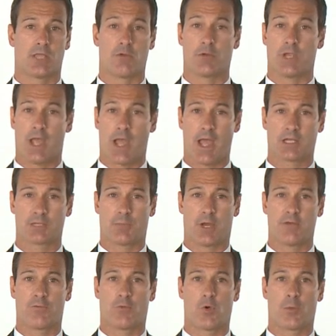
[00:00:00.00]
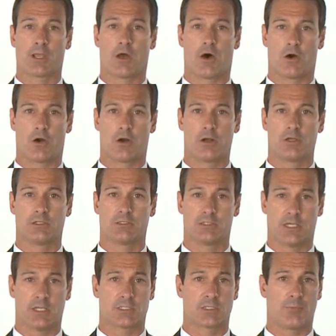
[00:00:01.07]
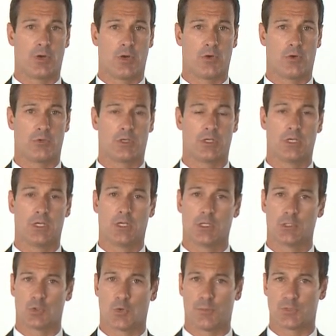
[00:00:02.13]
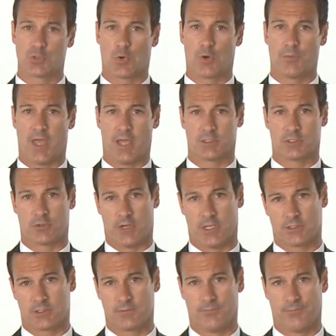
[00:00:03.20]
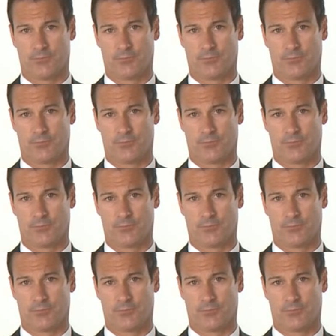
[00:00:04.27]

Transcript: they react by forming hard, dense bone to absorb that stress.